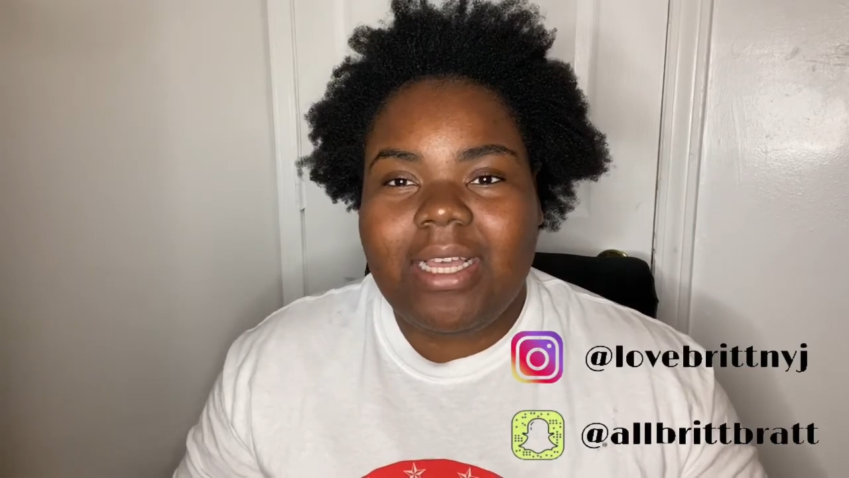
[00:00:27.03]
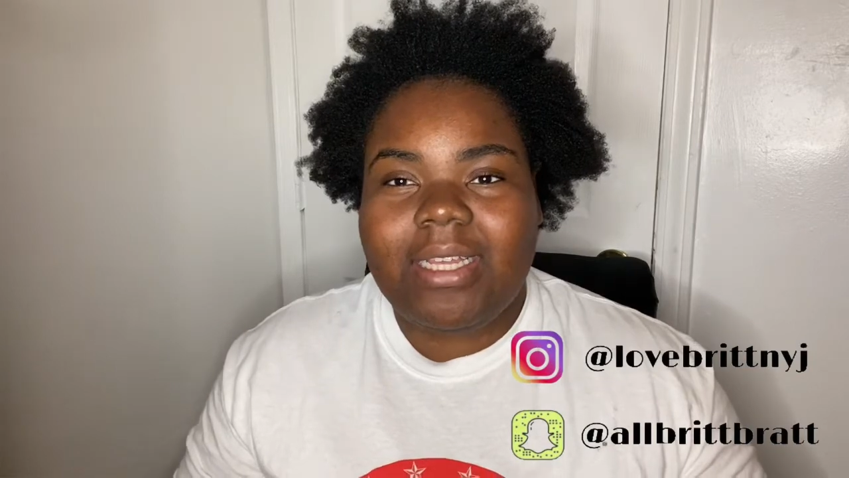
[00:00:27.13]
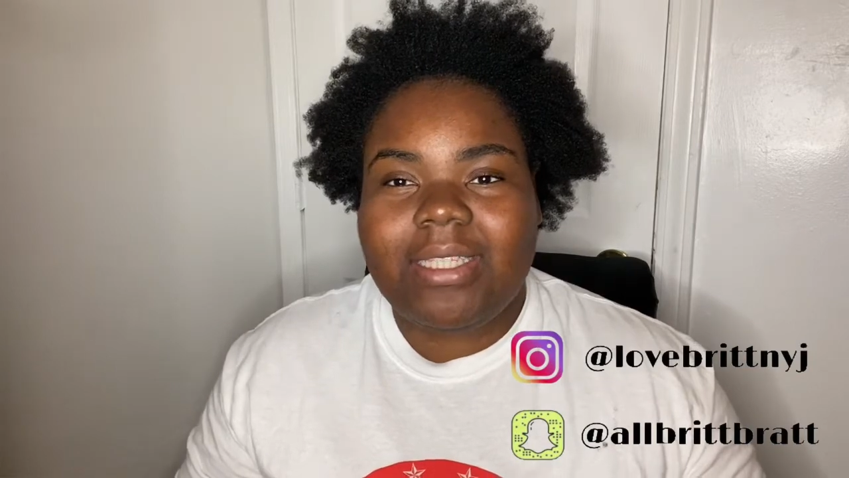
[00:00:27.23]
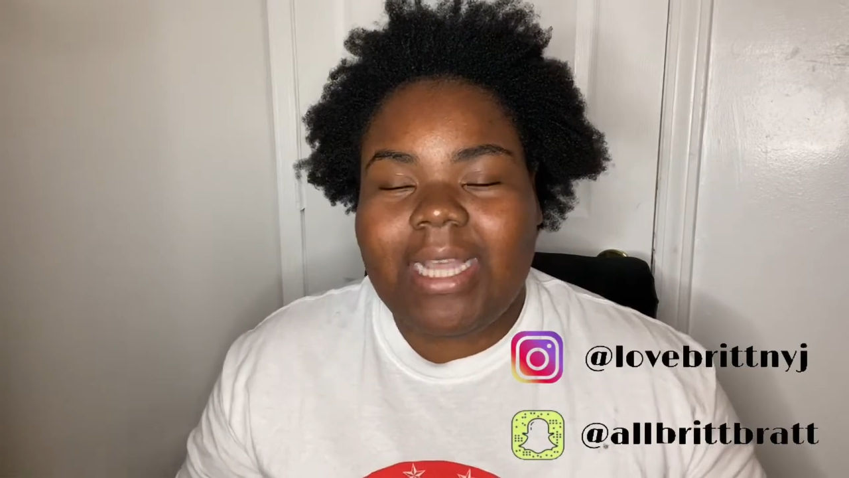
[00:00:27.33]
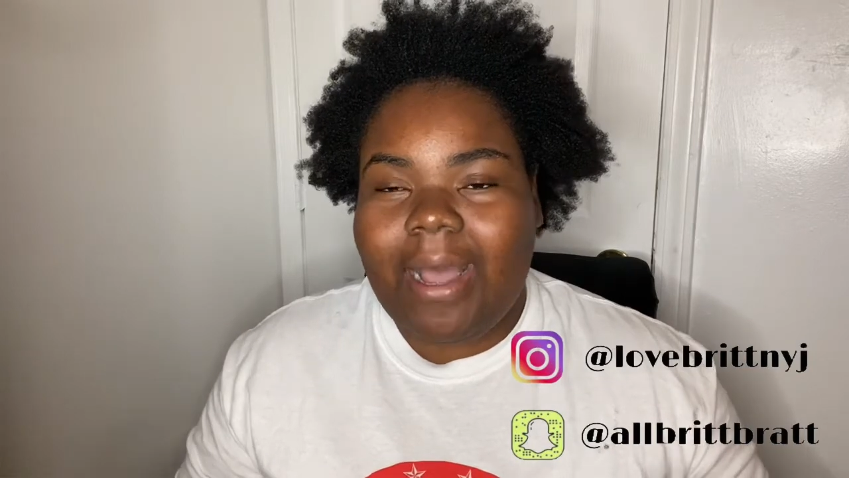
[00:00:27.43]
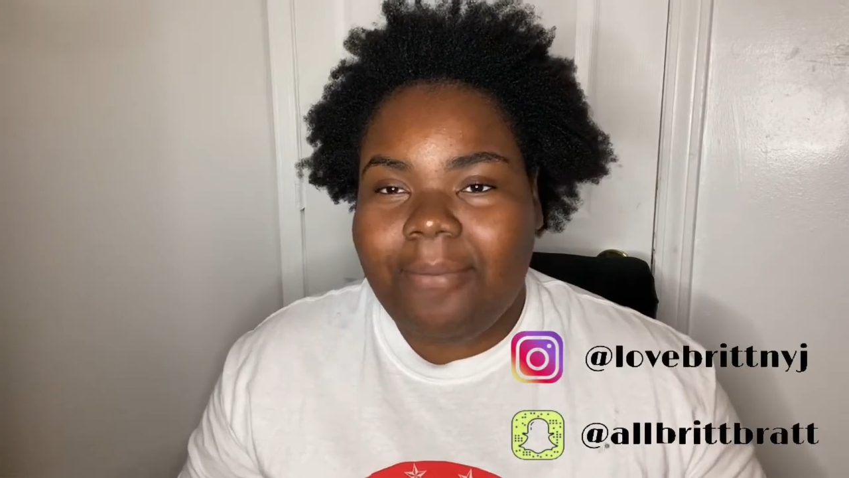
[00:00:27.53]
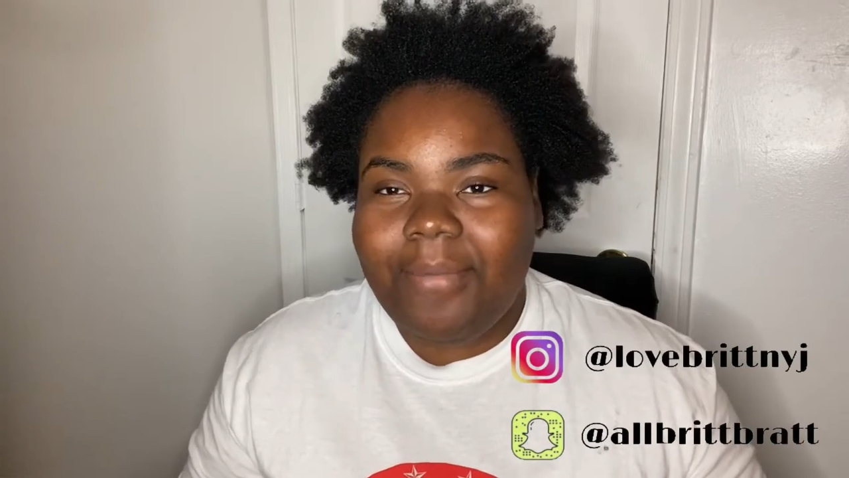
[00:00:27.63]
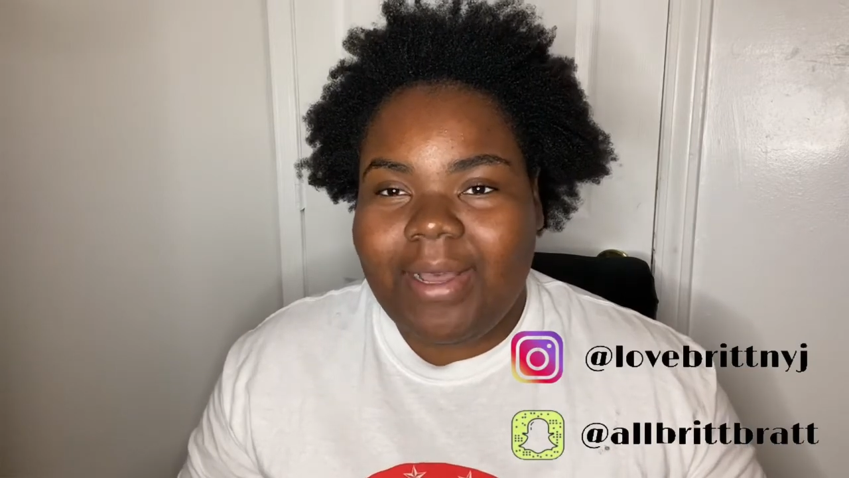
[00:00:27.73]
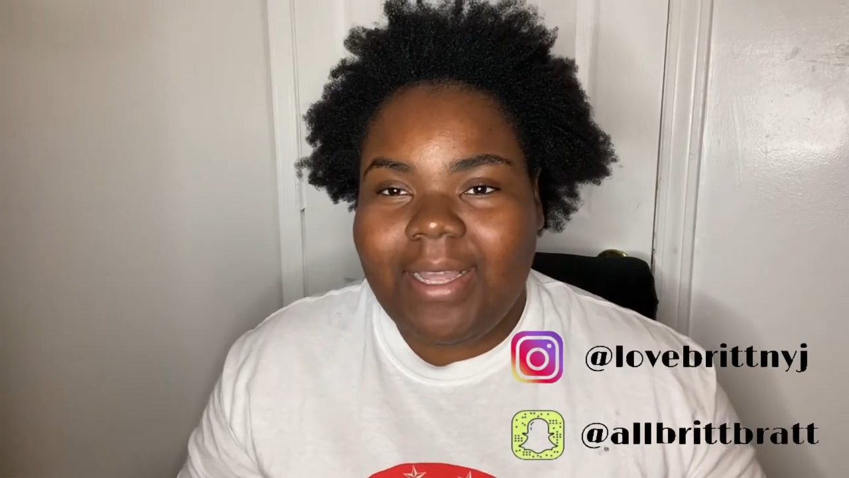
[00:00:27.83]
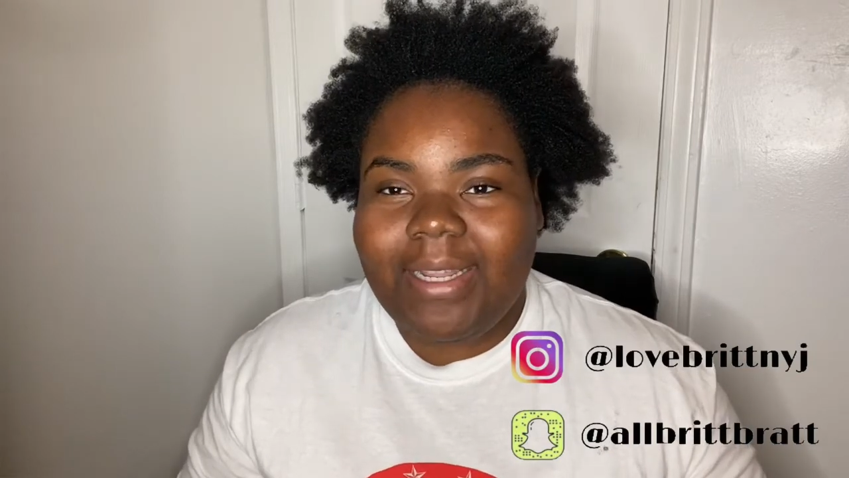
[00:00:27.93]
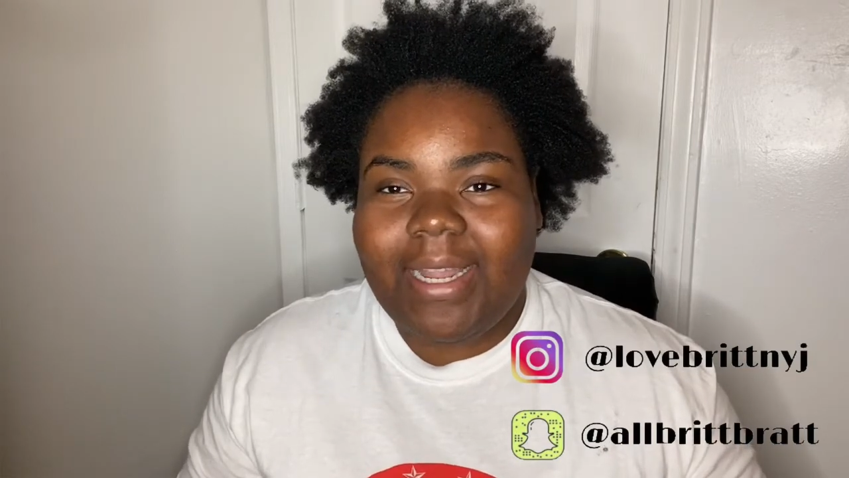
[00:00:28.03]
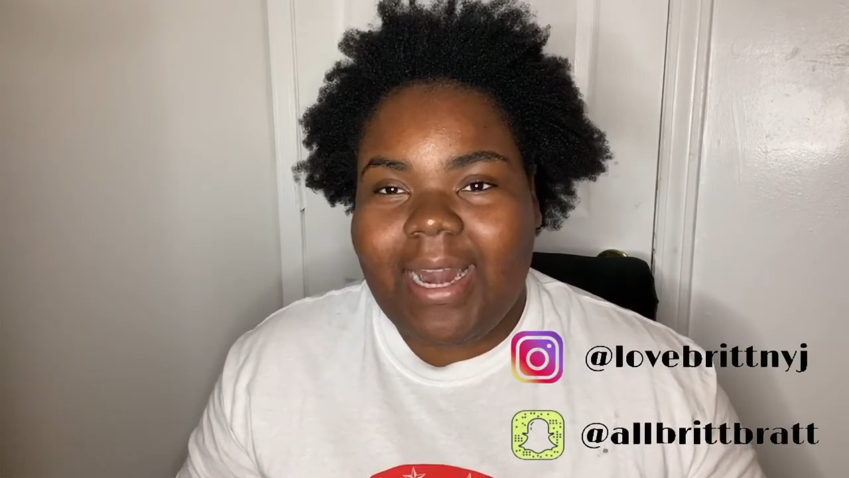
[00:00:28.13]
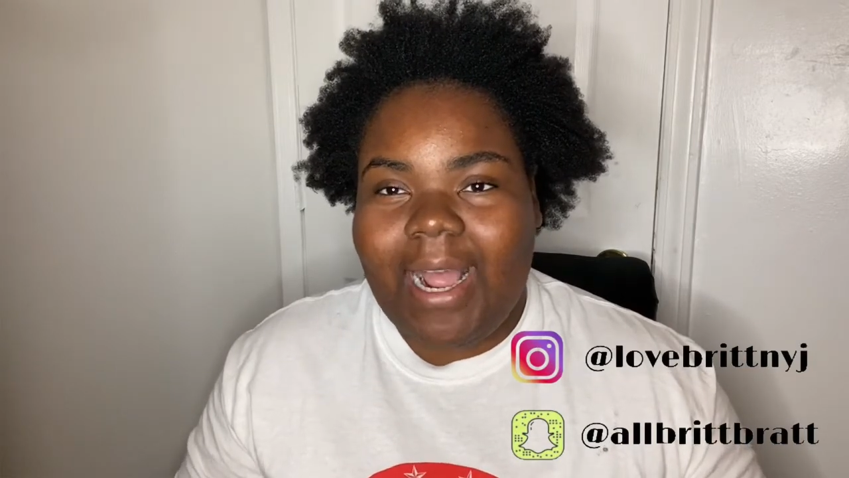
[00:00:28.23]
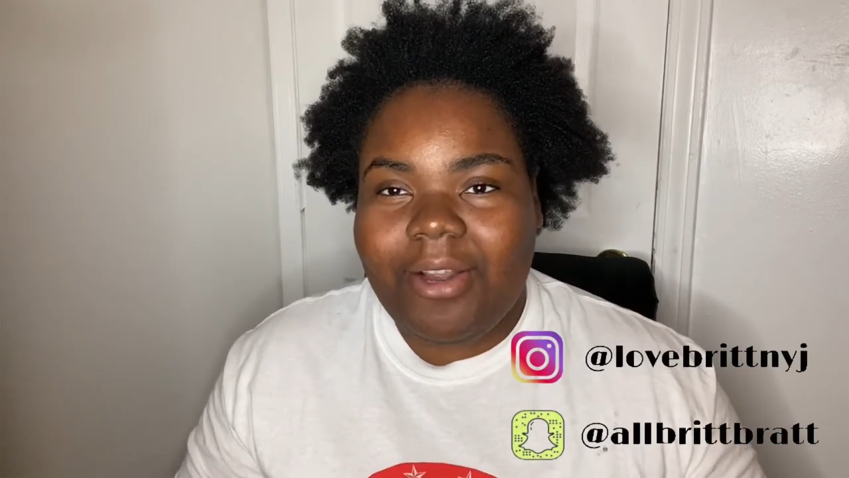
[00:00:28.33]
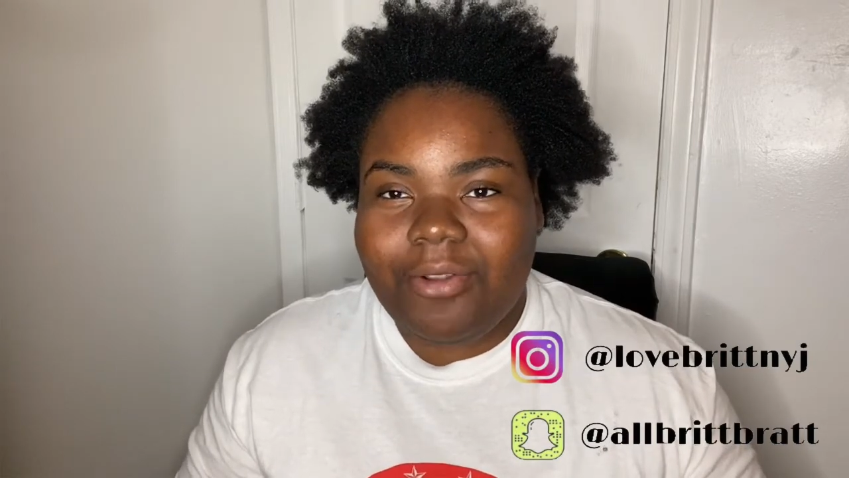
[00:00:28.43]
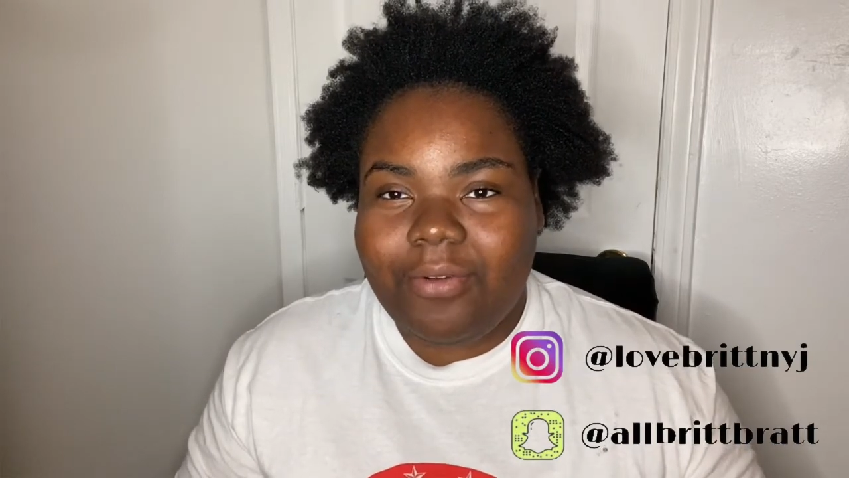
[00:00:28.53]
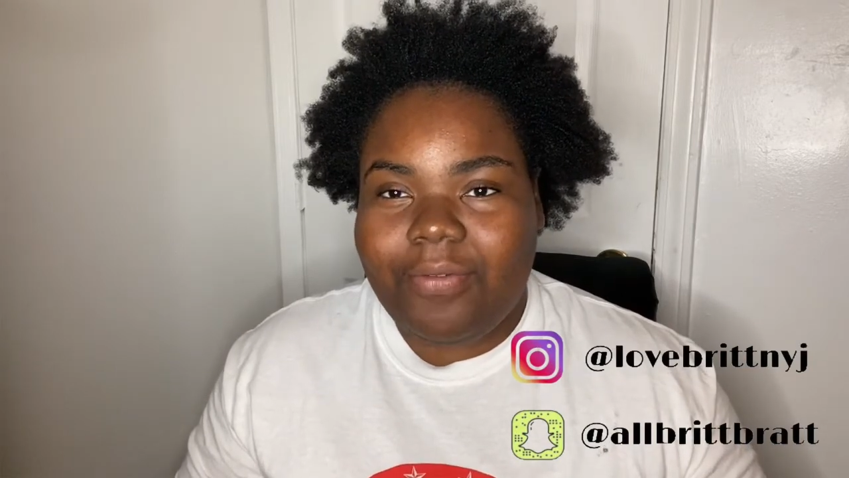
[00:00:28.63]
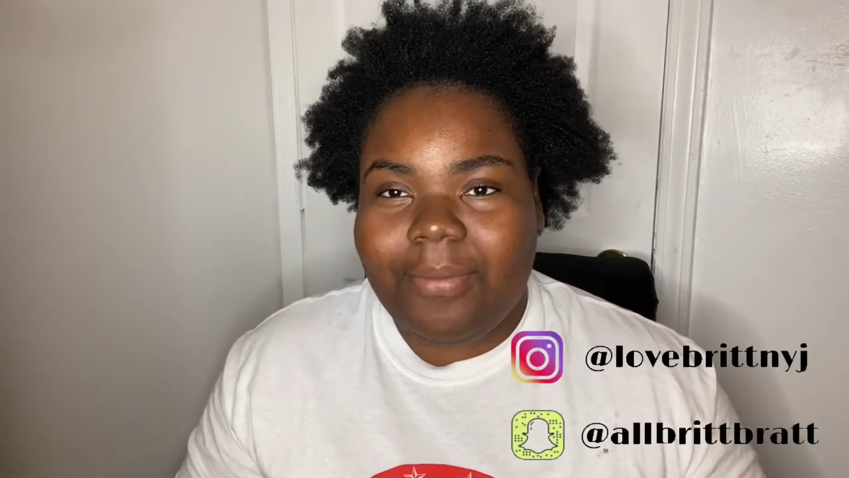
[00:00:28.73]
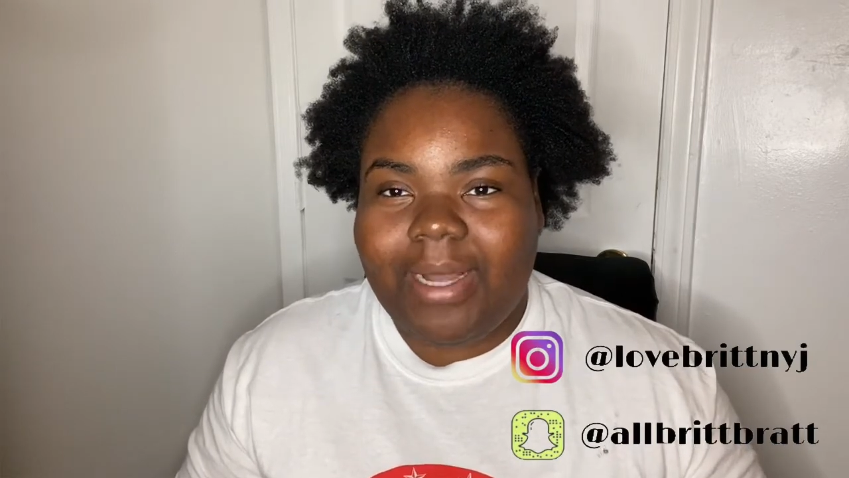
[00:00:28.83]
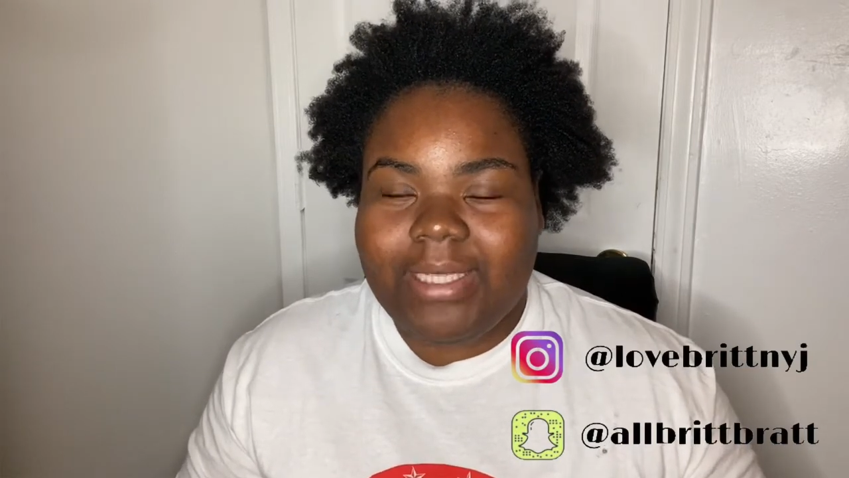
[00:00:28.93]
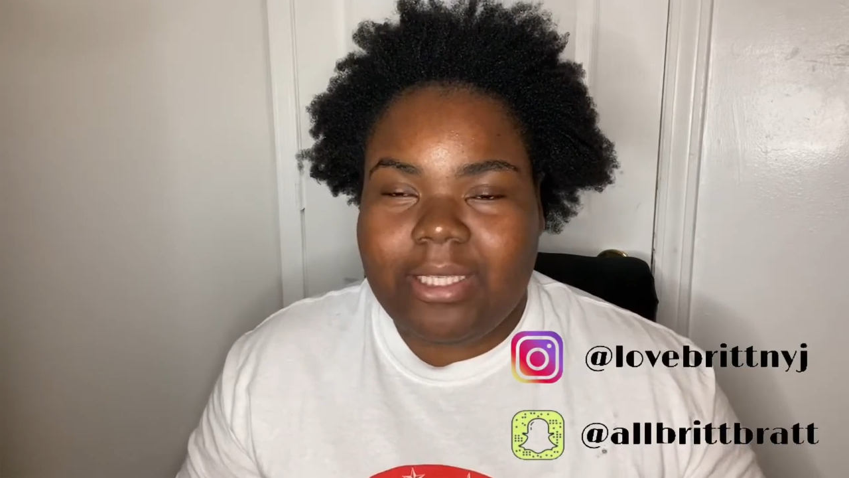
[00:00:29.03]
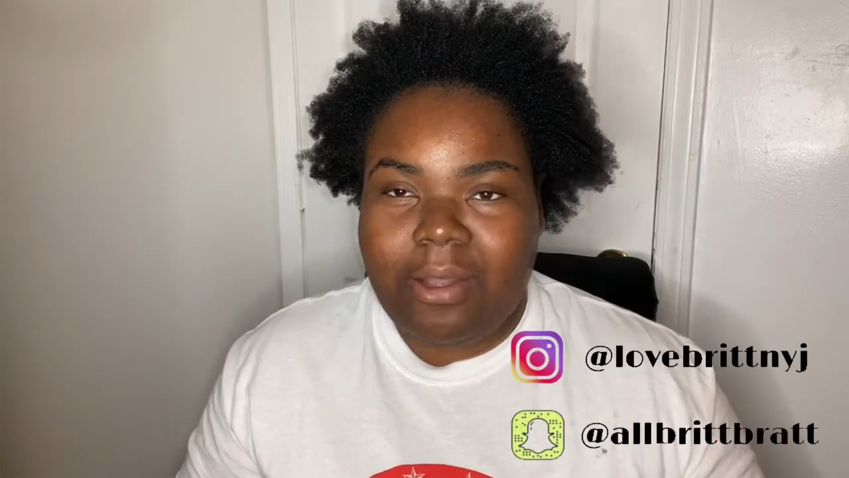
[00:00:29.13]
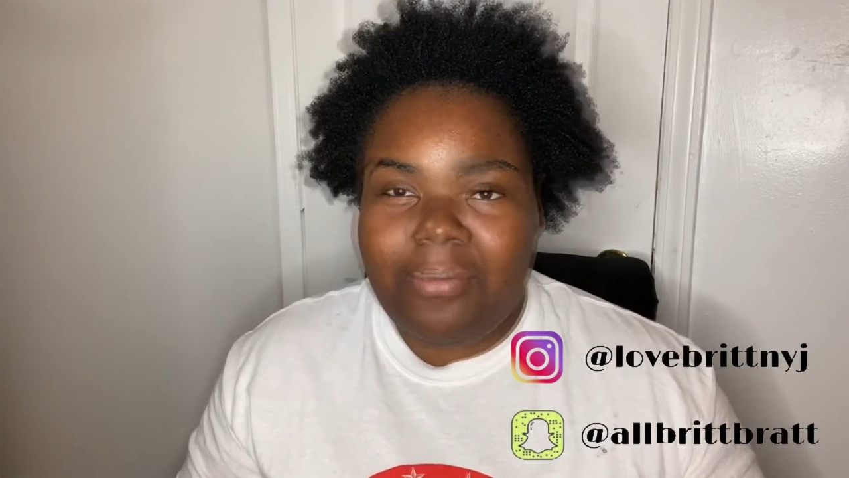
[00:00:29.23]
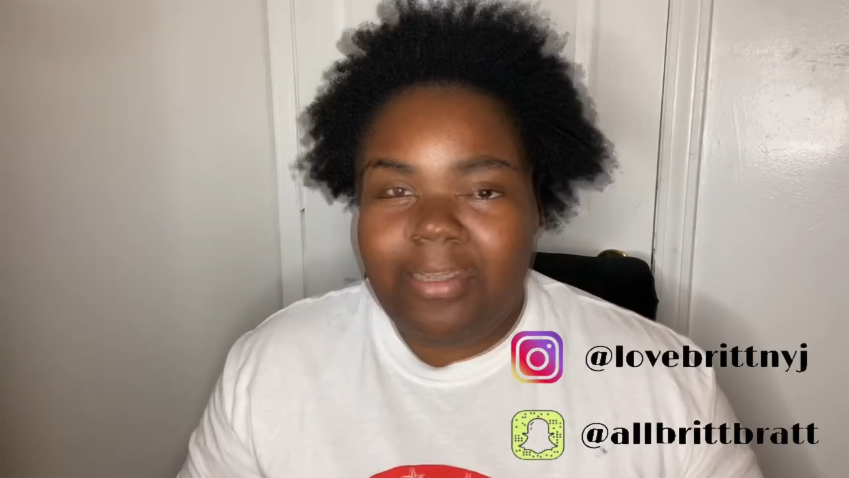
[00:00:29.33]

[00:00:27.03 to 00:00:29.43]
top bun that I do for myself.